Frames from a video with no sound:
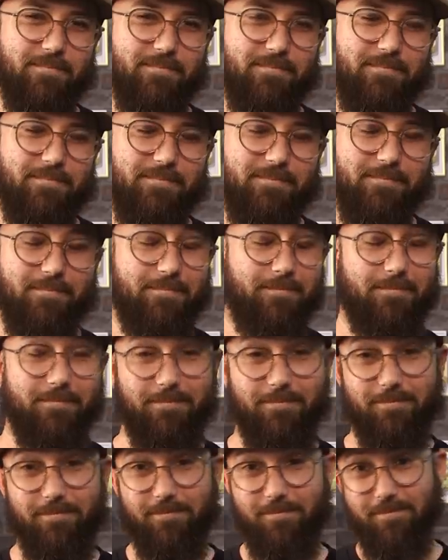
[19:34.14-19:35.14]

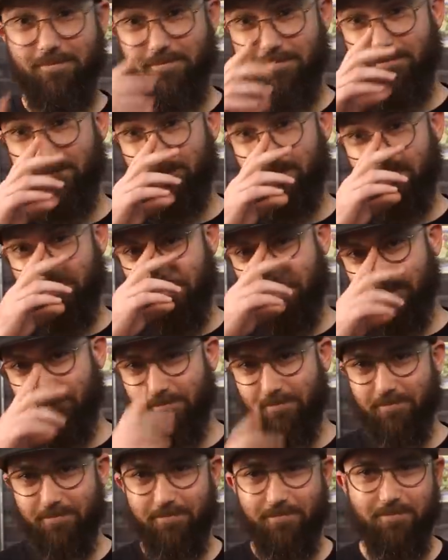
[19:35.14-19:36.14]

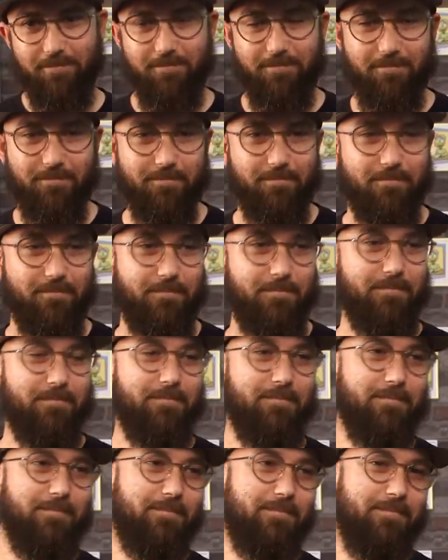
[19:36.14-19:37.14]

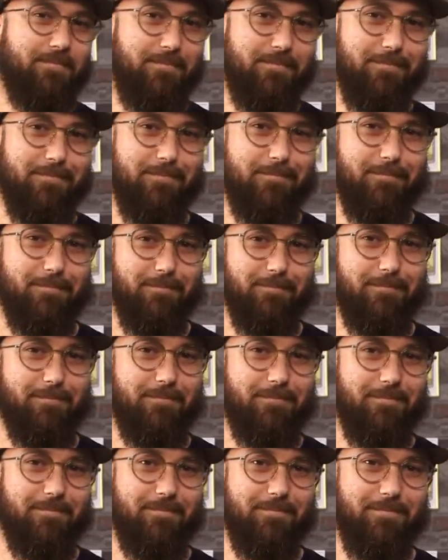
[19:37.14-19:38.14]

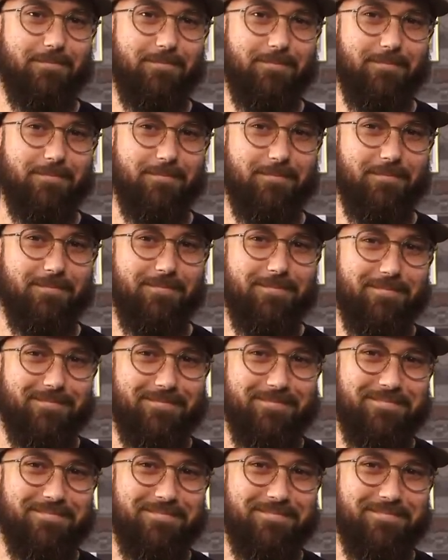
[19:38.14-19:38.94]
(silent)